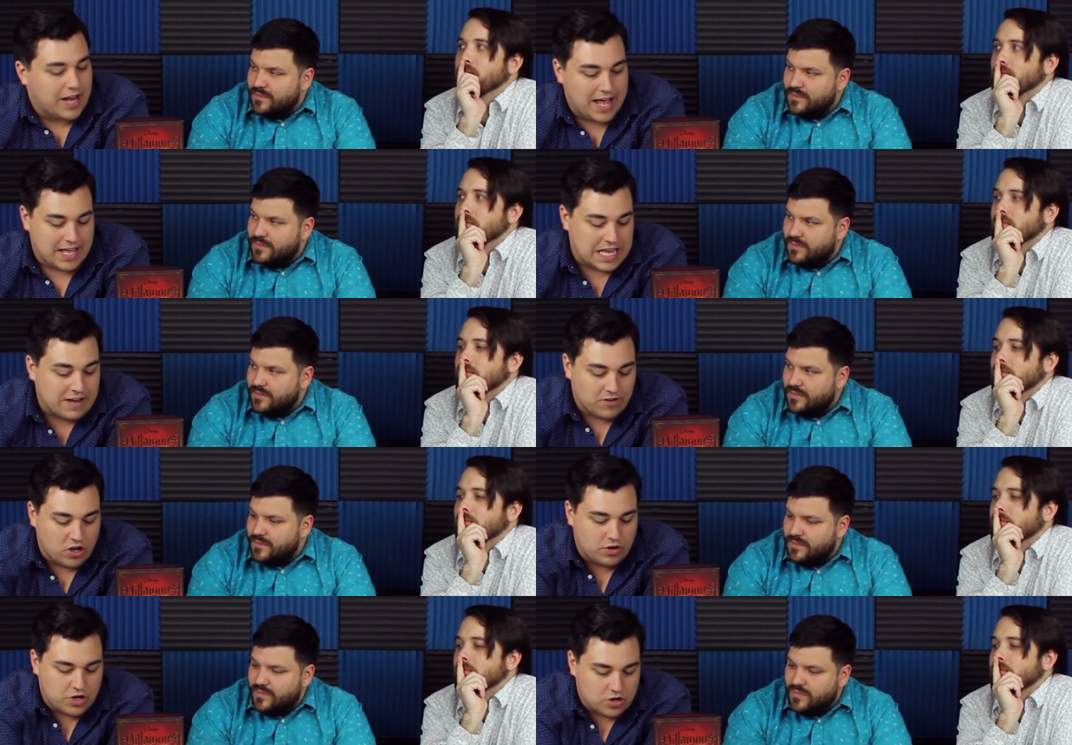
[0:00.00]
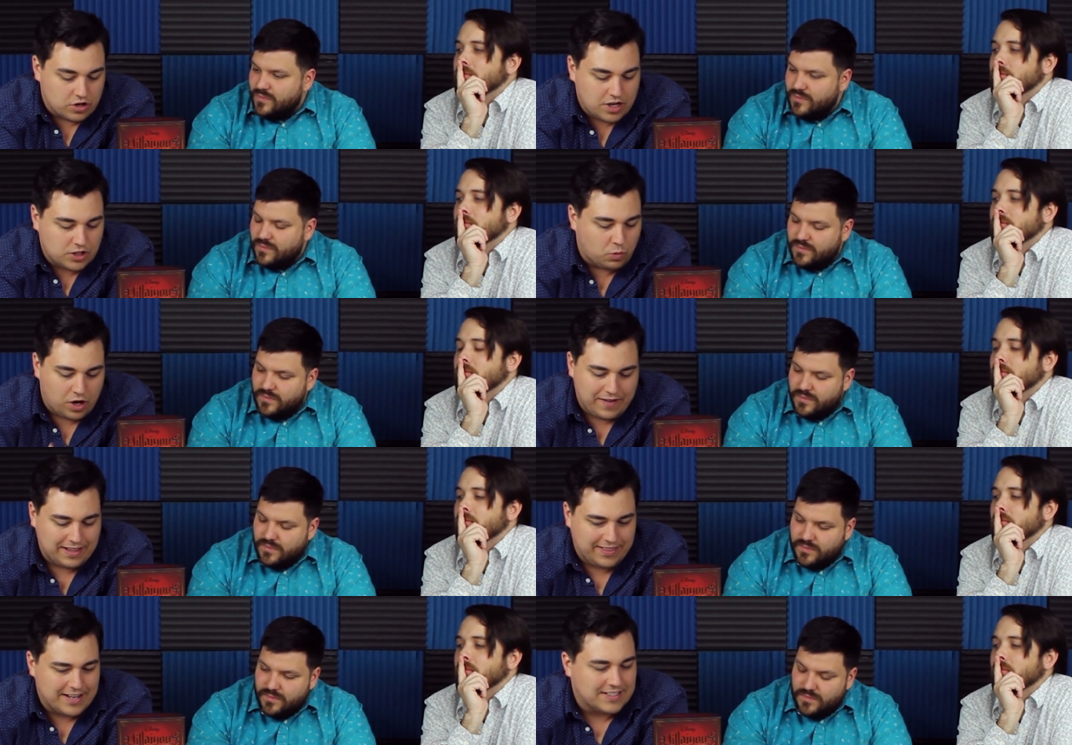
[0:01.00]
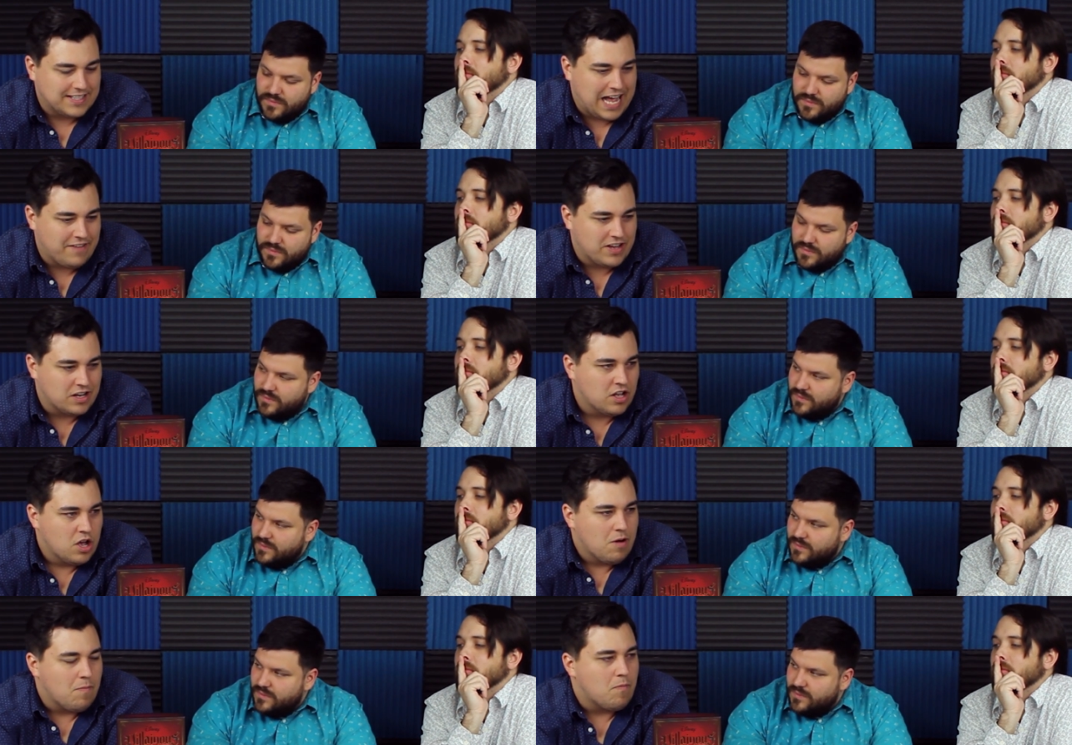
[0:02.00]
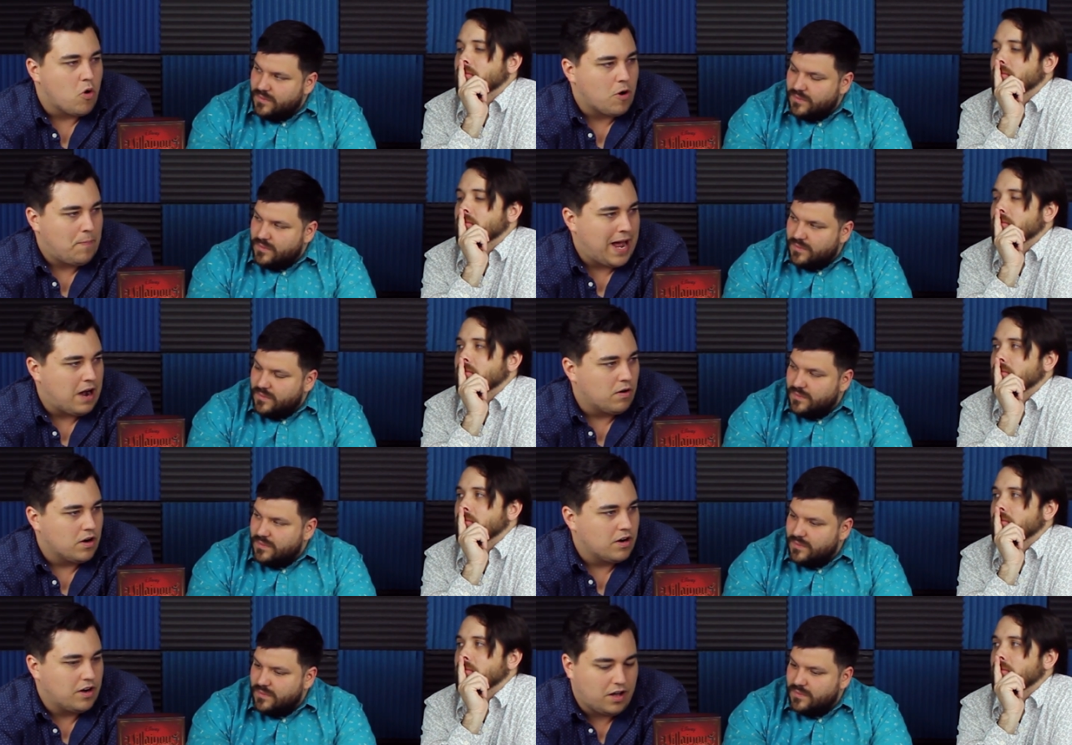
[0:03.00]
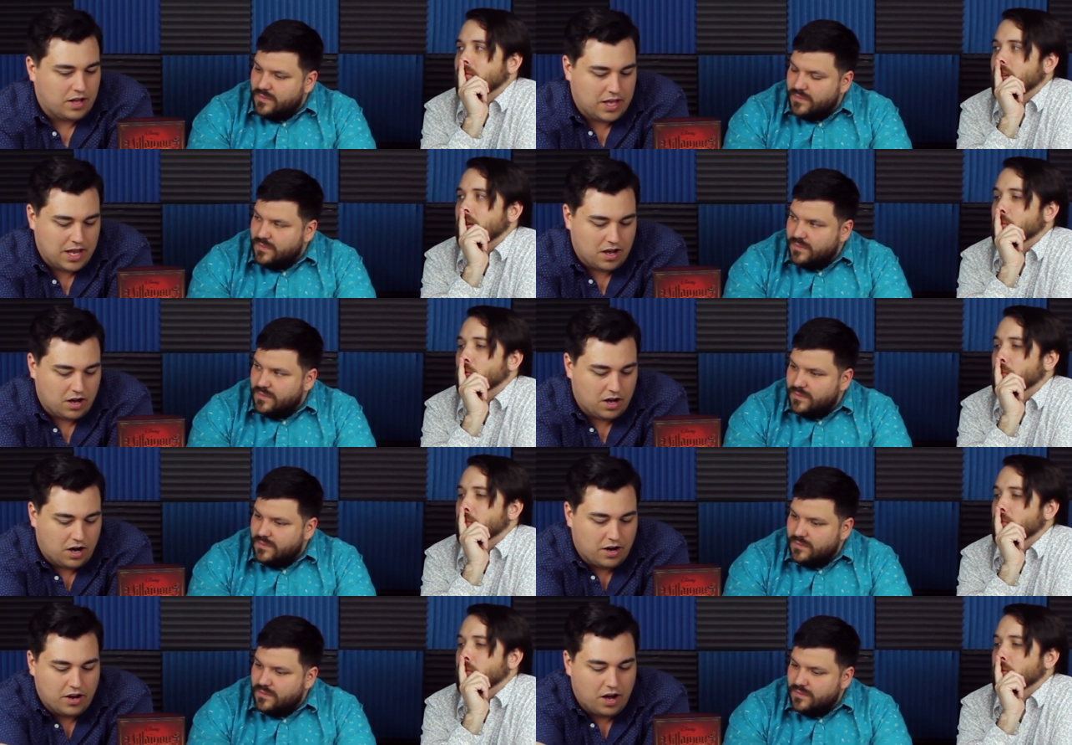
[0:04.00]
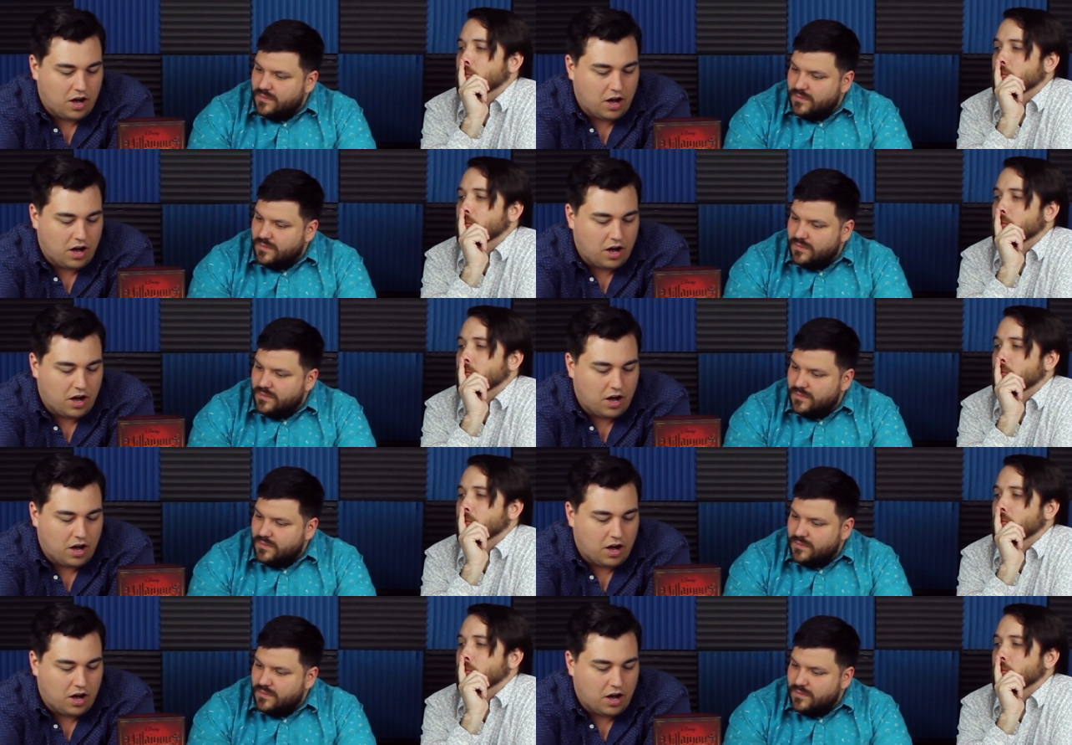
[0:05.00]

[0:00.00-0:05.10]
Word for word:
Speaker 1: that even though you're because one of my things is having more power more on